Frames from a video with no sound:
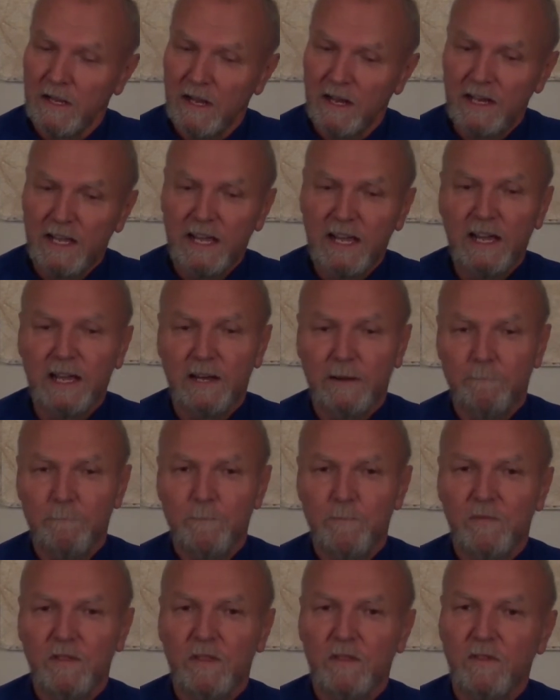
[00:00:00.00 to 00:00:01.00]
Again,
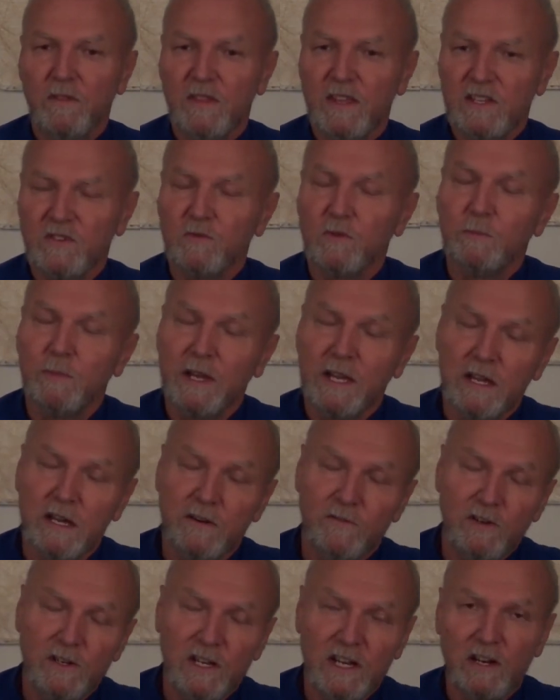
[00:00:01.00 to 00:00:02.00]
this will be
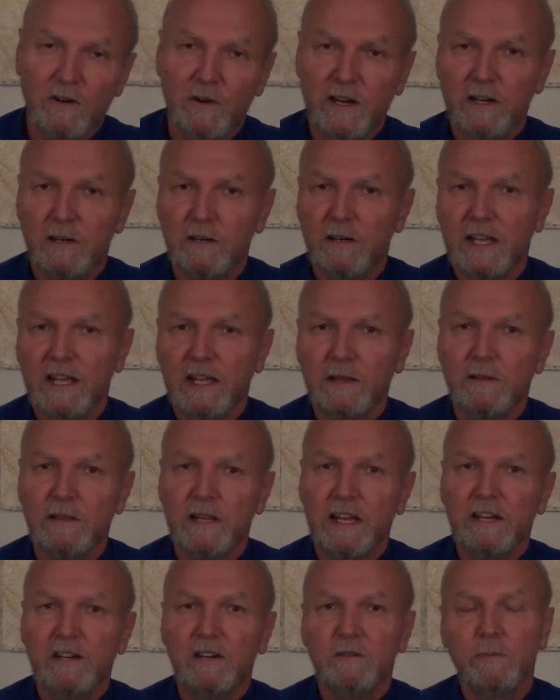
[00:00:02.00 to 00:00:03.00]
covered in greater length
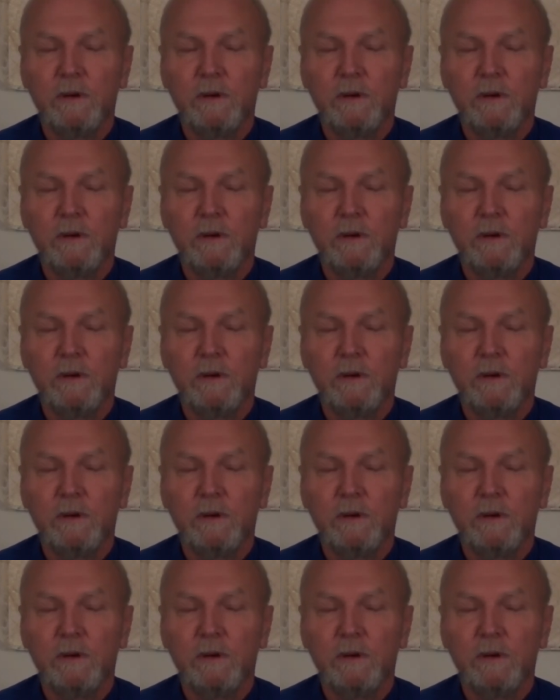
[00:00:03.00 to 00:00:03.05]
later,